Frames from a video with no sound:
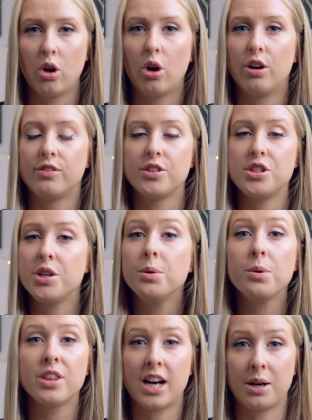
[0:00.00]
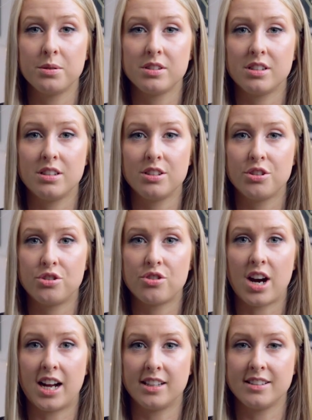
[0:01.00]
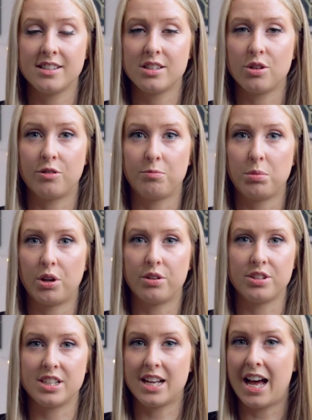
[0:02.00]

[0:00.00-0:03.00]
over 2,000 strands of blonde